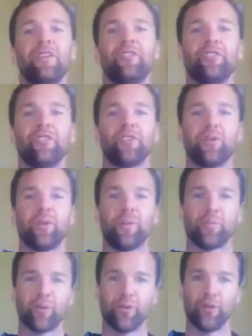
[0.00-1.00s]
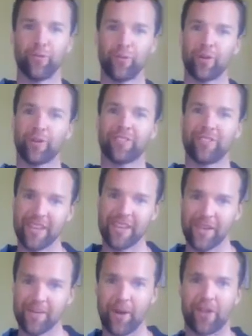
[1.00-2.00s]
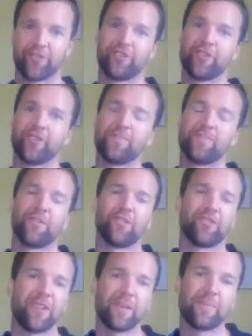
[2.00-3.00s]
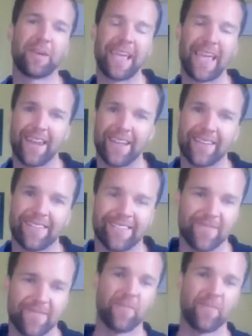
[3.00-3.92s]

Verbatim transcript: to improve your sitting posture, your sitting mechanics.